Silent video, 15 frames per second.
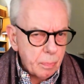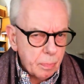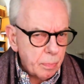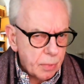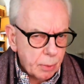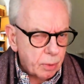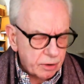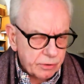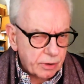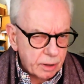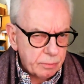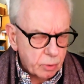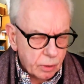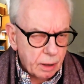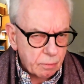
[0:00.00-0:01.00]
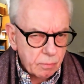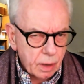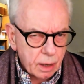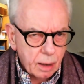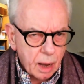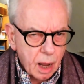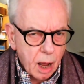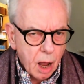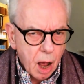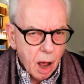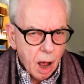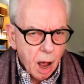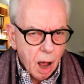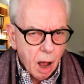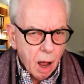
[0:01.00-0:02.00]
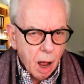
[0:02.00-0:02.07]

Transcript: there was a, you know, uh, uh, uh,